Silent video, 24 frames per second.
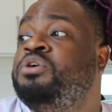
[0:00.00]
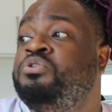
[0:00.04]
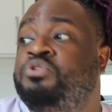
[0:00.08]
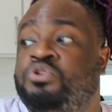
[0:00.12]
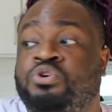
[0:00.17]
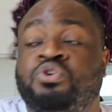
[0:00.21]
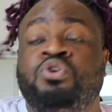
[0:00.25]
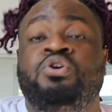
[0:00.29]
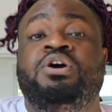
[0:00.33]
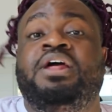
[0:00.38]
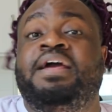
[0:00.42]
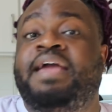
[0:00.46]

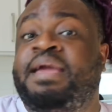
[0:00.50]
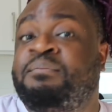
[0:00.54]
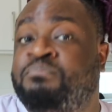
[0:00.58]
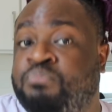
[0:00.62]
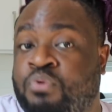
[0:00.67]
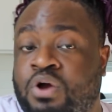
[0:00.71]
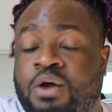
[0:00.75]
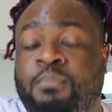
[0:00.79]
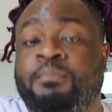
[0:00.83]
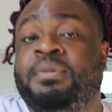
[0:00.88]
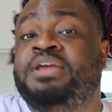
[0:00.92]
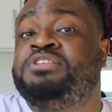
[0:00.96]
Good, it
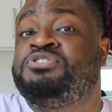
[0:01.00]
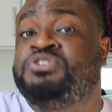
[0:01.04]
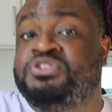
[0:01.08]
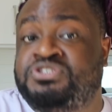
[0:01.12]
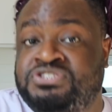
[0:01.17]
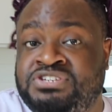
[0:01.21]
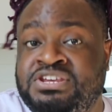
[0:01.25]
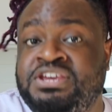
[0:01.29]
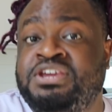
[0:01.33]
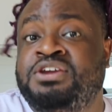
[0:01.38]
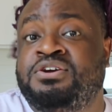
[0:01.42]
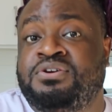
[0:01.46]
brought me to
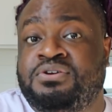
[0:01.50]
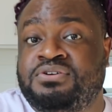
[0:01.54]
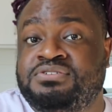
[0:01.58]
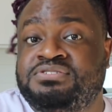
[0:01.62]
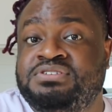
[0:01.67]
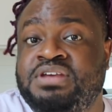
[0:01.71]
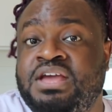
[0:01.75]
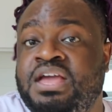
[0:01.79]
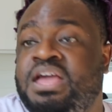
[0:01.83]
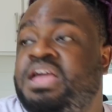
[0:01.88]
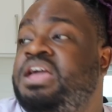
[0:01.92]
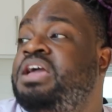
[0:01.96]
tears.
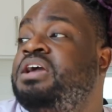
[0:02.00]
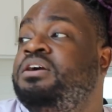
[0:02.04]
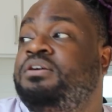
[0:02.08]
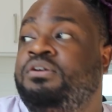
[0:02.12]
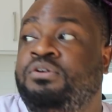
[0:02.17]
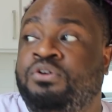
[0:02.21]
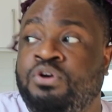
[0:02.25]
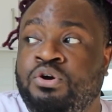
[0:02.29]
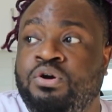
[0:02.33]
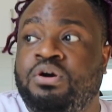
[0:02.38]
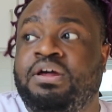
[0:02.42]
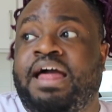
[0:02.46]

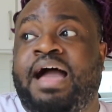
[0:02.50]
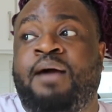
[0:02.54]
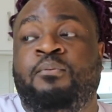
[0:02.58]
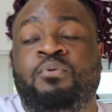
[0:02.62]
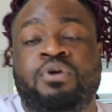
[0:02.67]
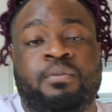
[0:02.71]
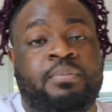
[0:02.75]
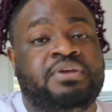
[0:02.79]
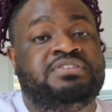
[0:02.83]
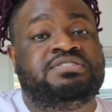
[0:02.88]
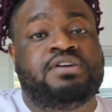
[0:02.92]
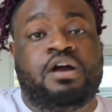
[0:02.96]
Good, I
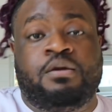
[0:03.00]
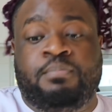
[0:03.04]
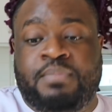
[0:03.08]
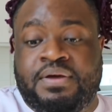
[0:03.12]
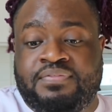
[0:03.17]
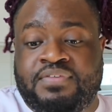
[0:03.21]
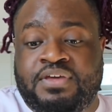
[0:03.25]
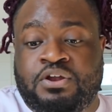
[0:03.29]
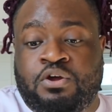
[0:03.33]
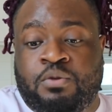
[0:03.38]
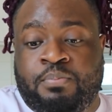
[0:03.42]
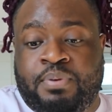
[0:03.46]
will be talking about
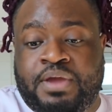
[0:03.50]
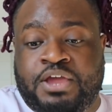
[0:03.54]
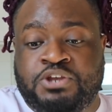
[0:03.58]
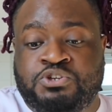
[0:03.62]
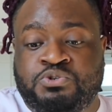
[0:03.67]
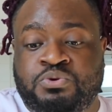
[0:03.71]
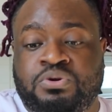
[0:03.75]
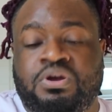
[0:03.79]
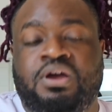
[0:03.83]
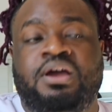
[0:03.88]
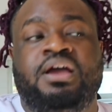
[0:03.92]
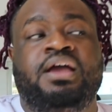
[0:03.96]
that on
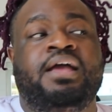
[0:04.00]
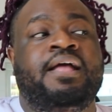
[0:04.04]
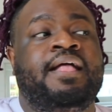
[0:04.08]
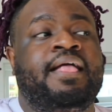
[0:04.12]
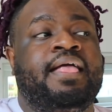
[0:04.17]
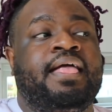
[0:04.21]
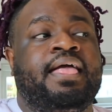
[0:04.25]
Patreon.